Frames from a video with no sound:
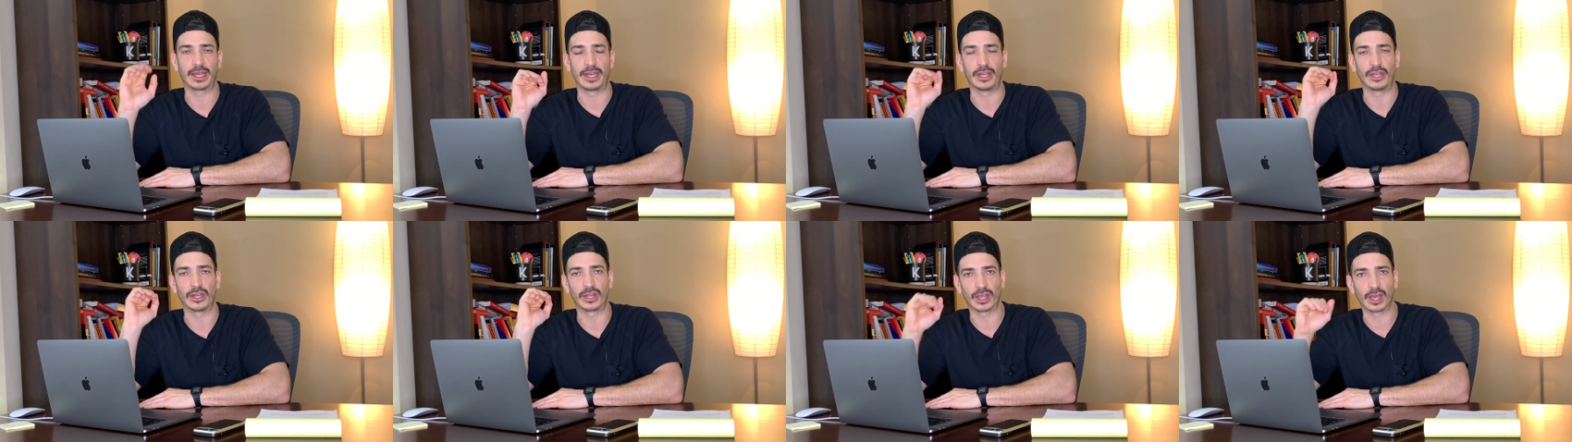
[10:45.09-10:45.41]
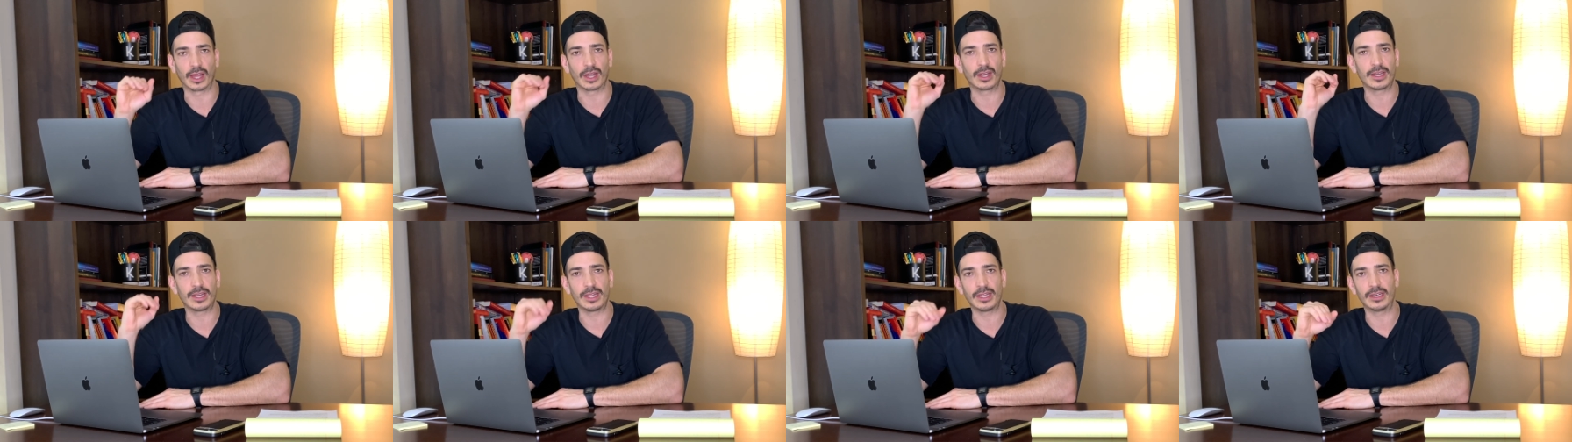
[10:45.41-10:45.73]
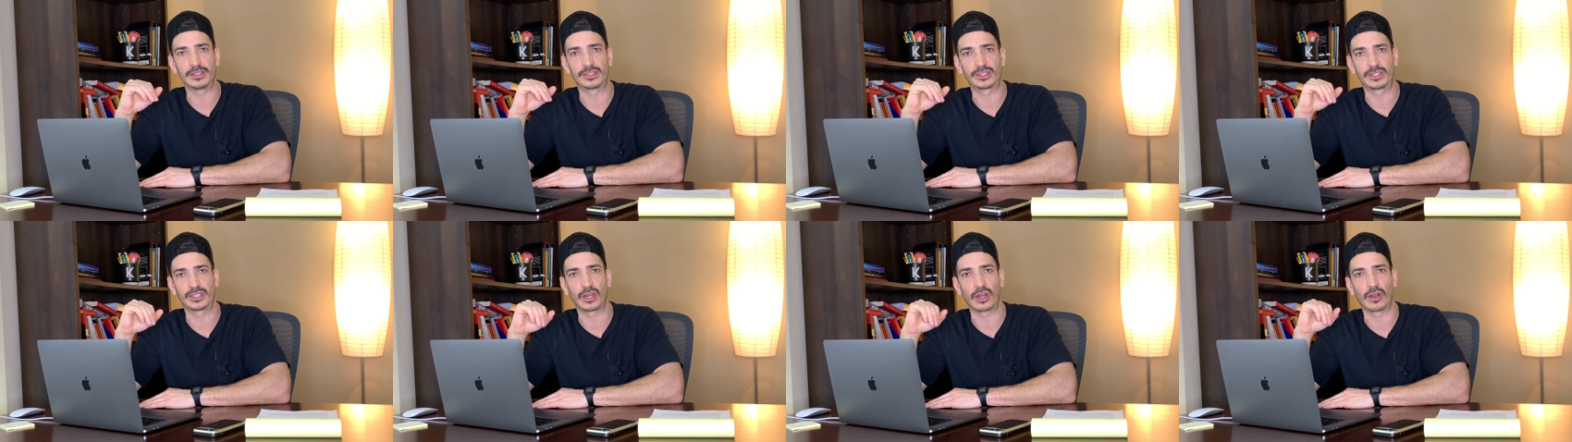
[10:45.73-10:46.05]
You're gonna need a
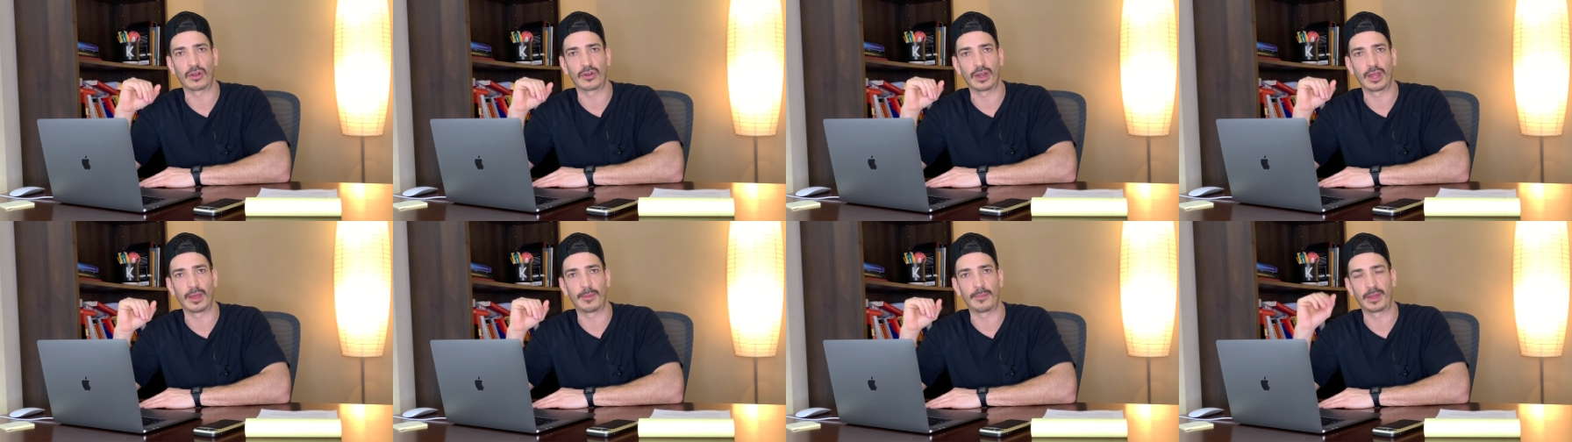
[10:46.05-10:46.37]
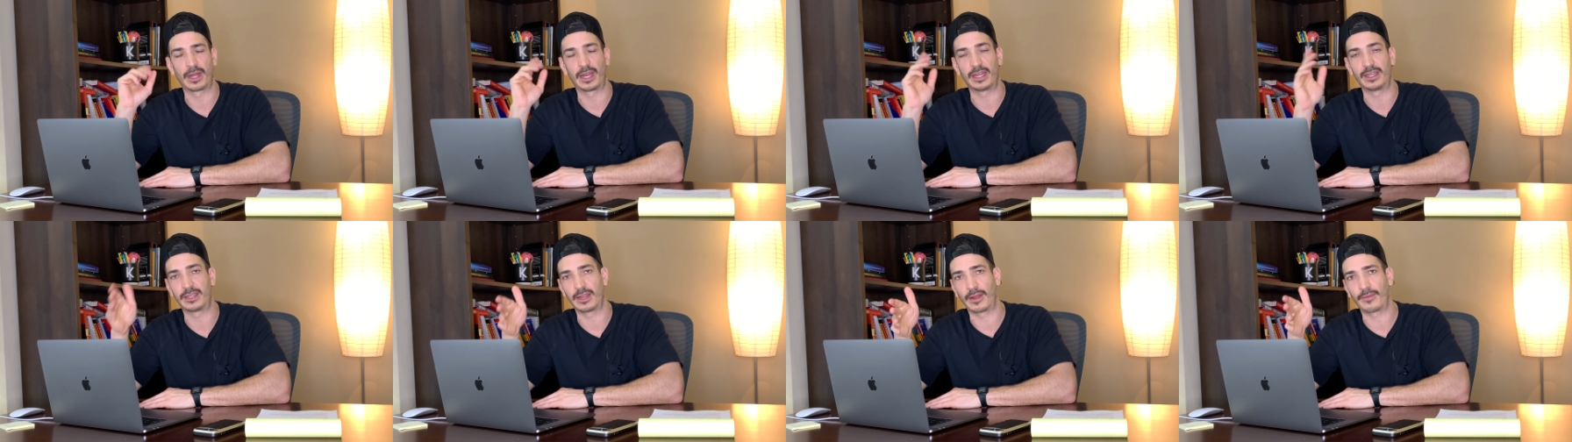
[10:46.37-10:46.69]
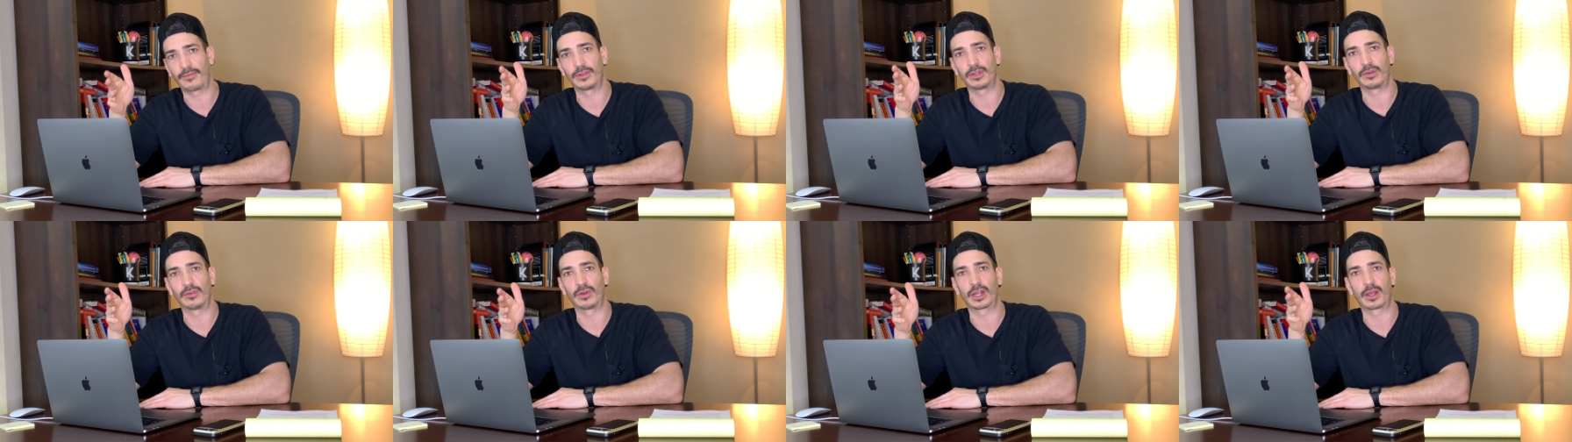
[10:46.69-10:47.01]
CRM, and I
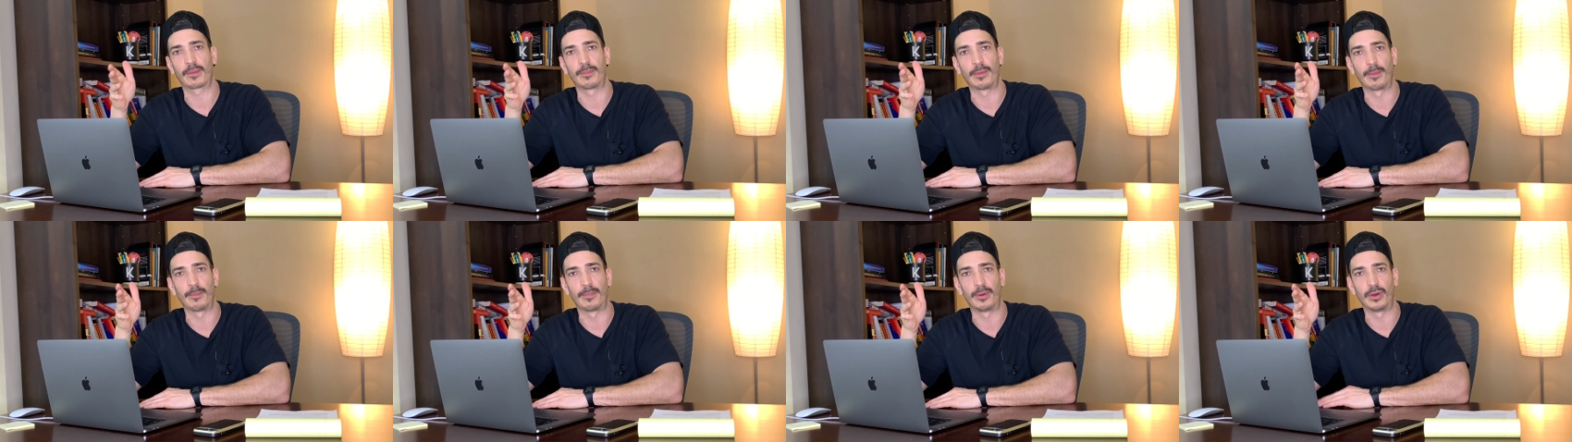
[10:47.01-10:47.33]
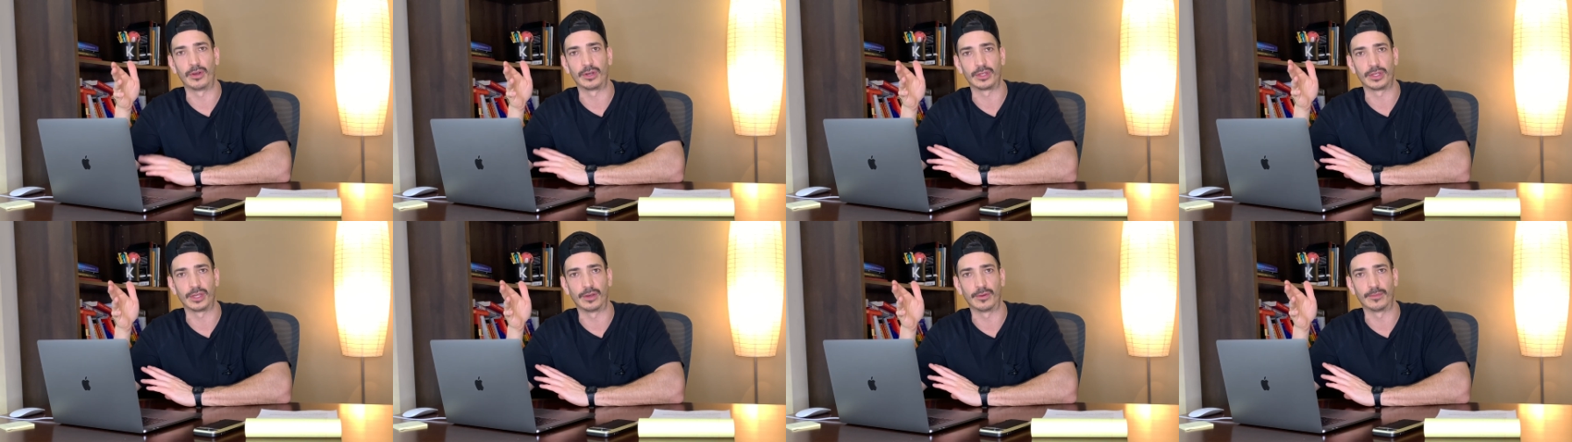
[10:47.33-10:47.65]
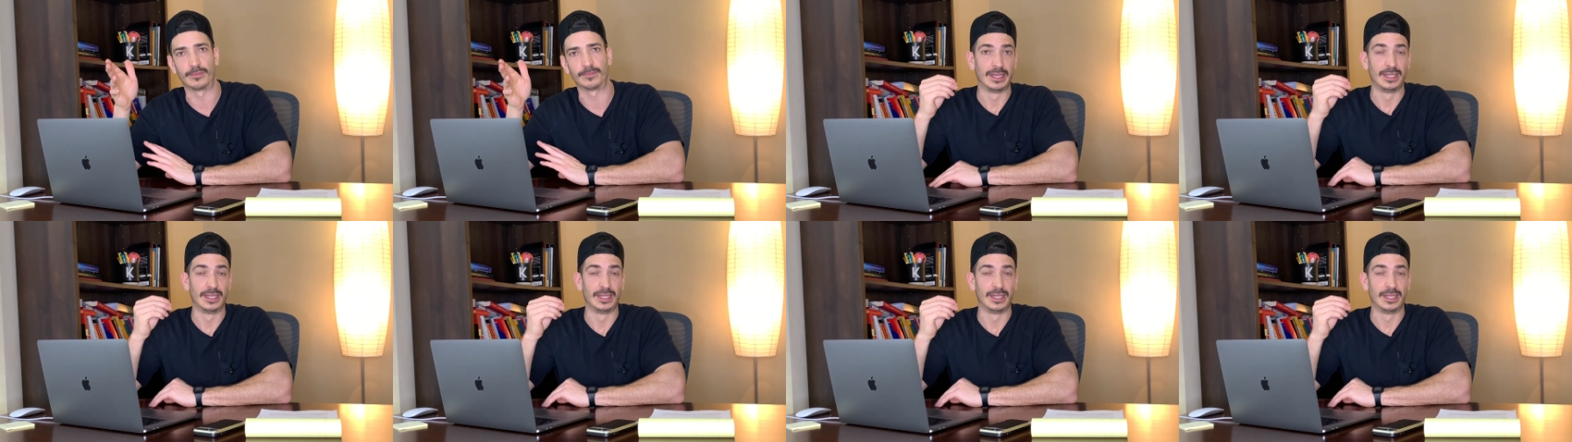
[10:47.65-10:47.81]
definitely recommend Podio.